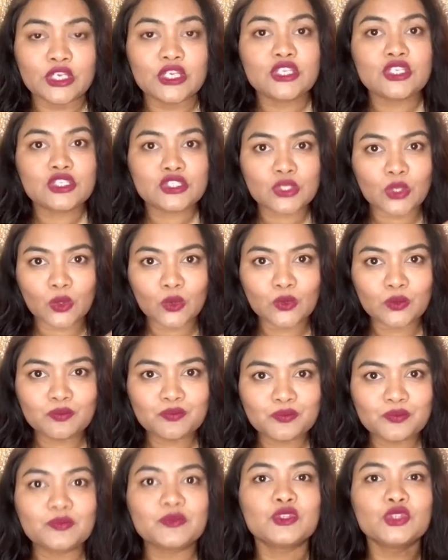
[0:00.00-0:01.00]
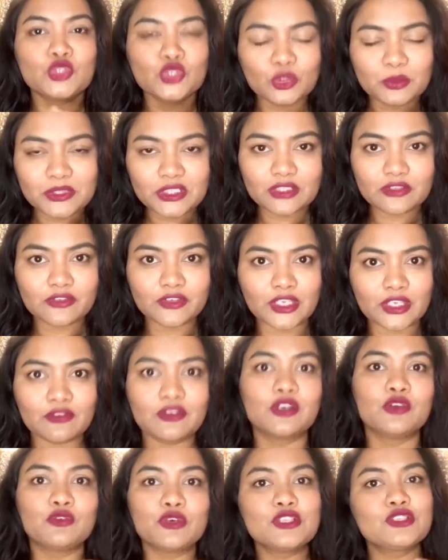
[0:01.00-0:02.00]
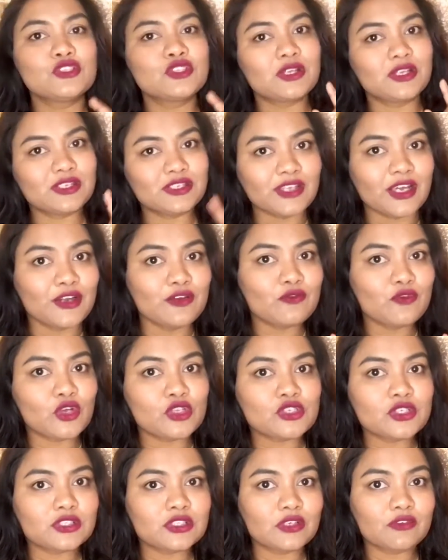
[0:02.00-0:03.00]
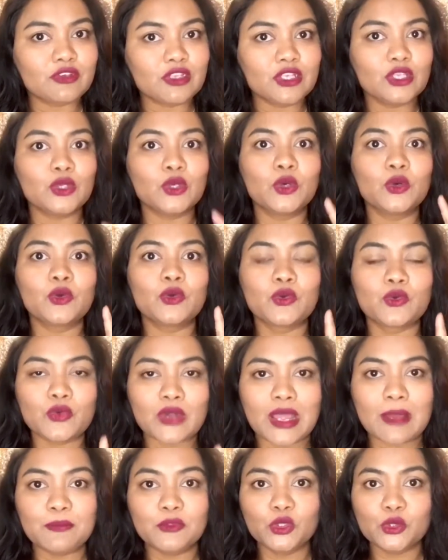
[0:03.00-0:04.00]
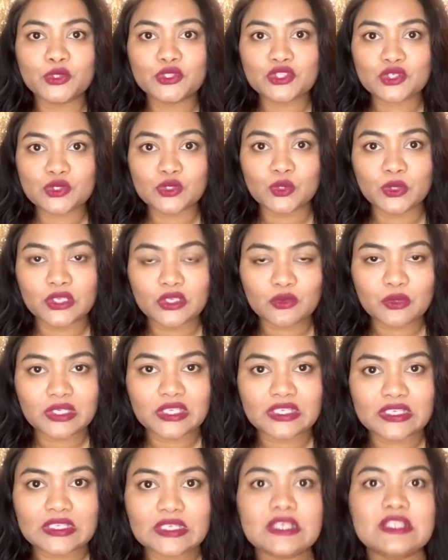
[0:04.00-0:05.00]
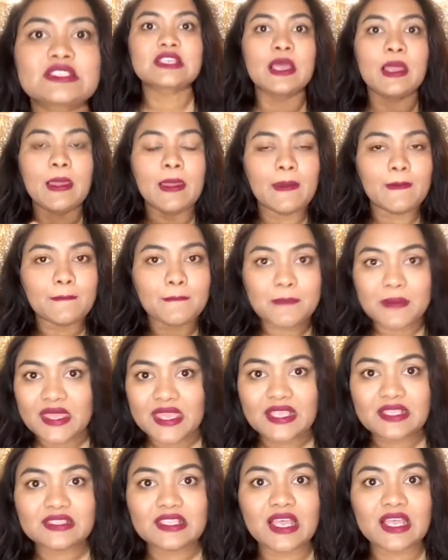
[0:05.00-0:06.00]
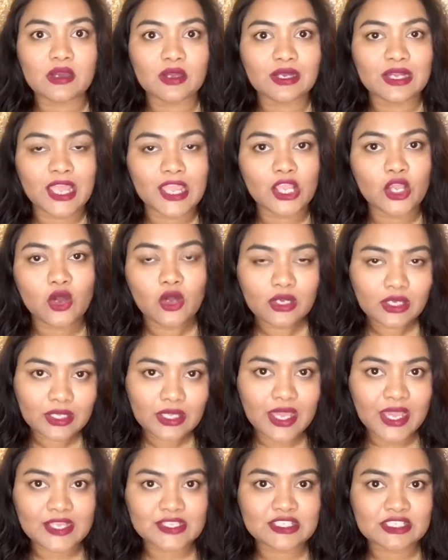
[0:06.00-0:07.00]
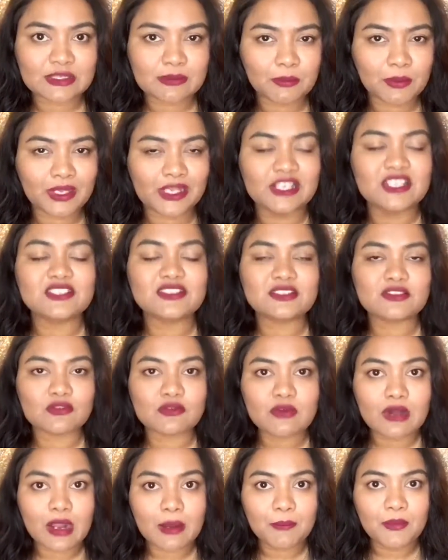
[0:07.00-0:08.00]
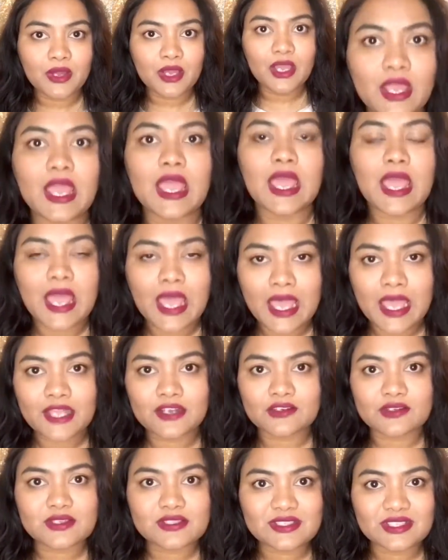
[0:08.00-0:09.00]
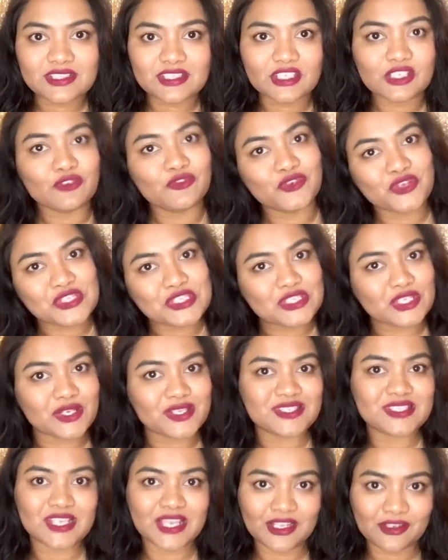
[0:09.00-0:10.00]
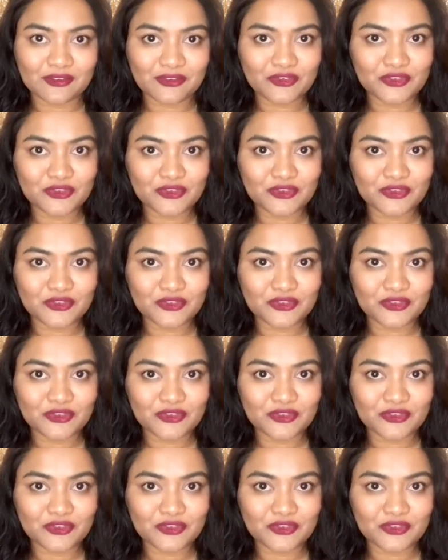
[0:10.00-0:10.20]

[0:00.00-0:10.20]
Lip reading: So do me a favor, once you're done watching the video, grab those 2 ingredients, make that glycolic acid peel scrub and see the difference yourself.